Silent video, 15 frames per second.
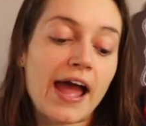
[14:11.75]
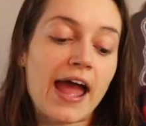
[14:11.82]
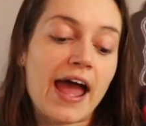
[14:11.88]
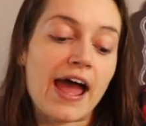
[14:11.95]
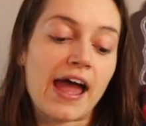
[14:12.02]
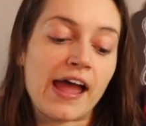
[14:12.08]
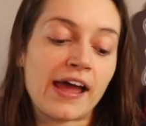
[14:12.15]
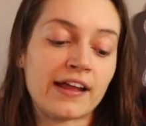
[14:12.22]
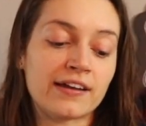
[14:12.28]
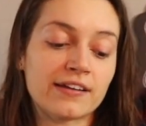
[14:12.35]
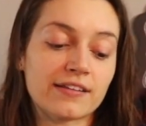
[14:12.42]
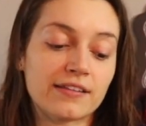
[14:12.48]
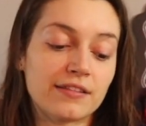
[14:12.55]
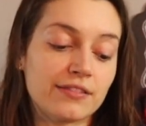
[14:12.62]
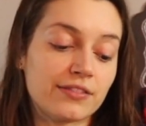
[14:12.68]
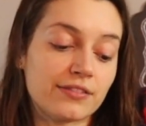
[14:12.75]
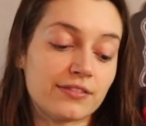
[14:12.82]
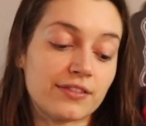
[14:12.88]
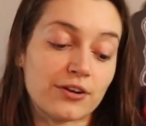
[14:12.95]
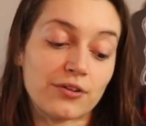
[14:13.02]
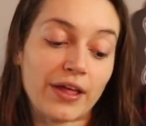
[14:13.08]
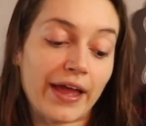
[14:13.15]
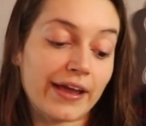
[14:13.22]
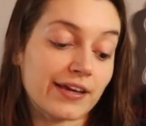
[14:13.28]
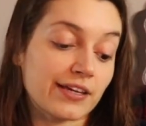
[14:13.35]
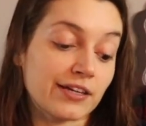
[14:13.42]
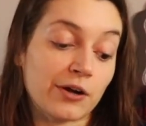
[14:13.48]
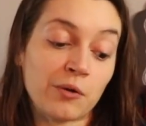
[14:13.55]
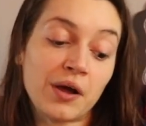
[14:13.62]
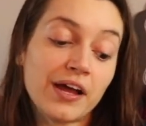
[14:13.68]
And they're like,
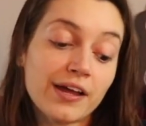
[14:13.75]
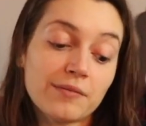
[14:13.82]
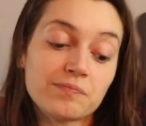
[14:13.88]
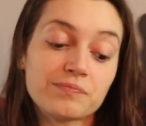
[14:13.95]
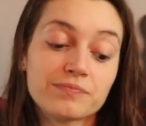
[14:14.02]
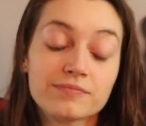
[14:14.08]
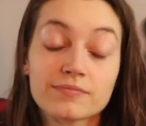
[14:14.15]
you know what?